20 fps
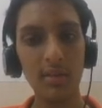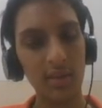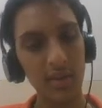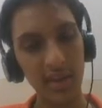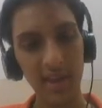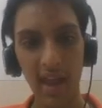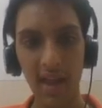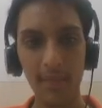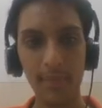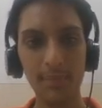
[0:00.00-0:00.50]

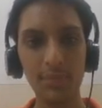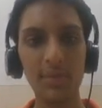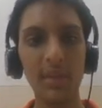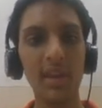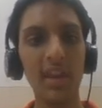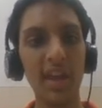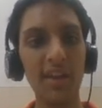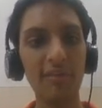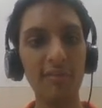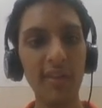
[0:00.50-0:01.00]
Yeah,
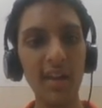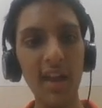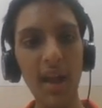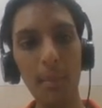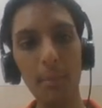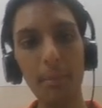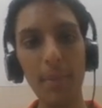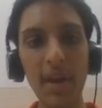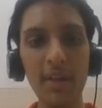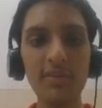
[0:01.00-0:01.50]
if we
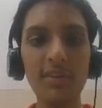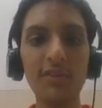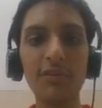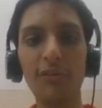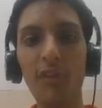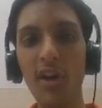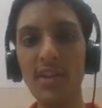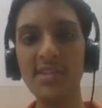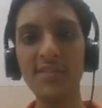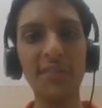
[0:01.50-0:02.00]
compare with
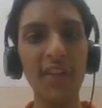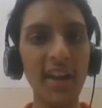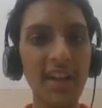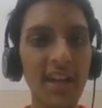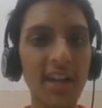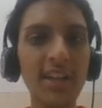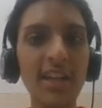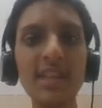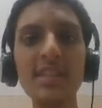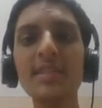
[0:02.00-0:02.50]
phosphate,
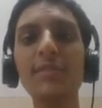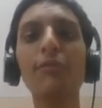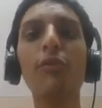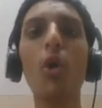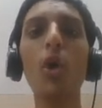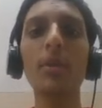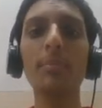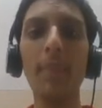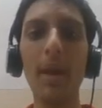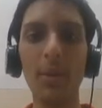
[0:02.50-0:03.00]
it is
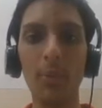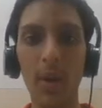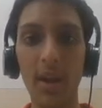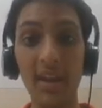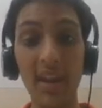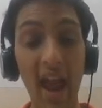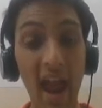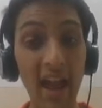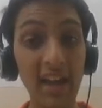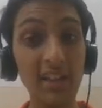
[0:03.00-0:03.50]
4/1.
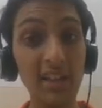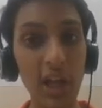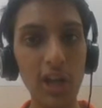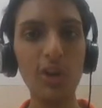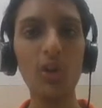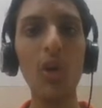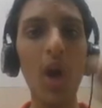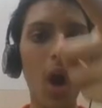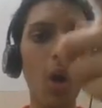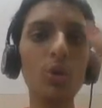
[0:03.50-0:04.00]
I'll tell
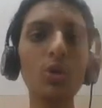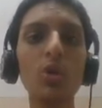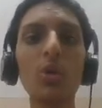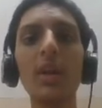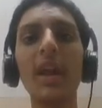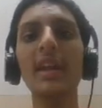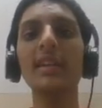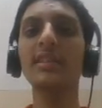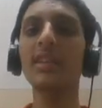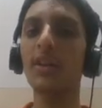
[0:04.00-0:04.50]
you how to
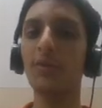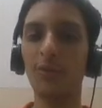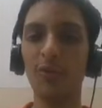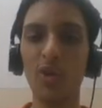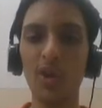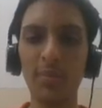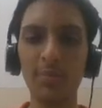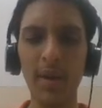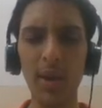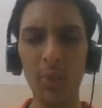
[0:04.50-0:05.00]
get that
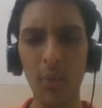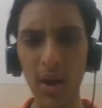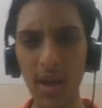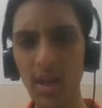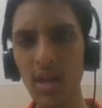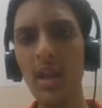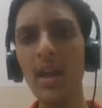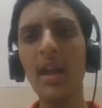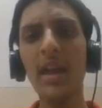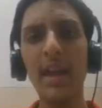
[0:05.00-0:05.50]
4/1
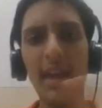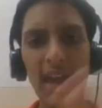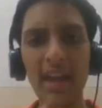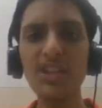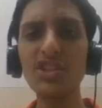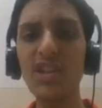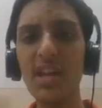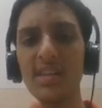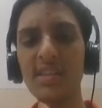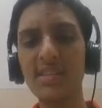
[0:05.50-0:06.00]

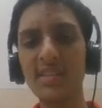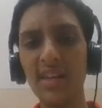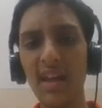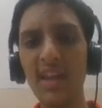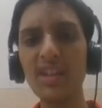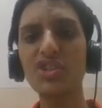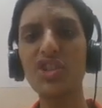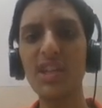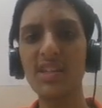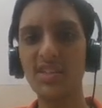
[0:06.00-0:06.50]
in
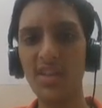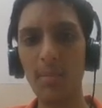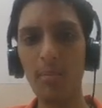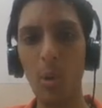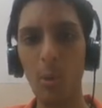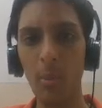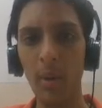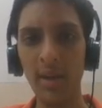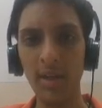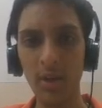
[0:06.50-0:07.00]
just a
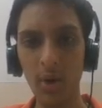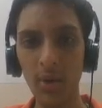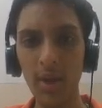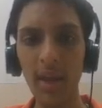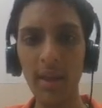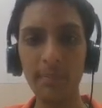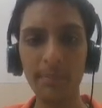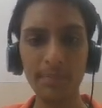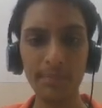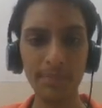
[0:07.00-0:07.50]
moment.
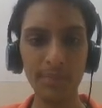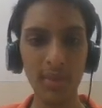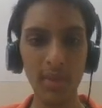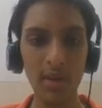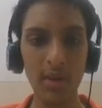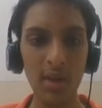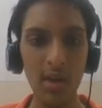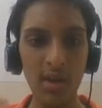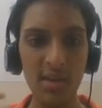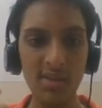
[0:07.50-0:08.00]
Okay.
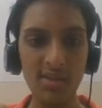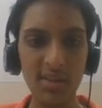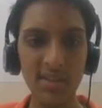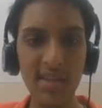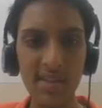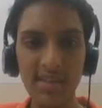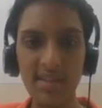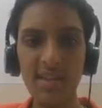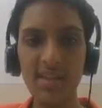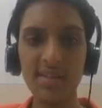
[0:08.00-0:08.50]
So
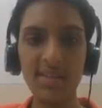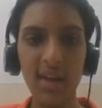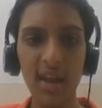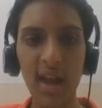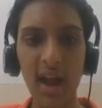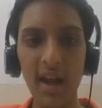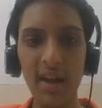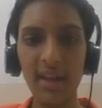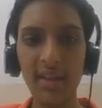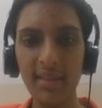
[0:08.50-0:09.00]
this is
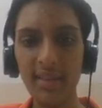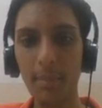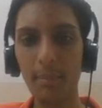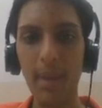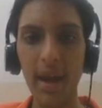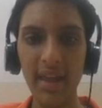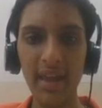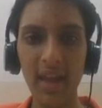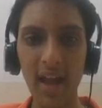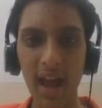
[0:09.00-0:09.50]
regarding the
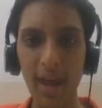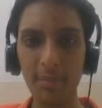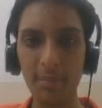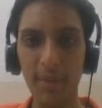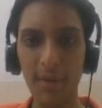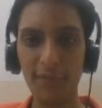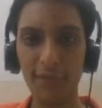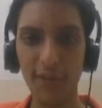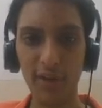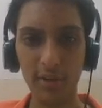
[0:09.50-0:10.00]
bicarb
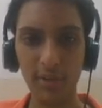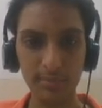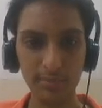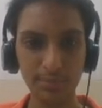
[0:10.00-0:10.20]
buffer.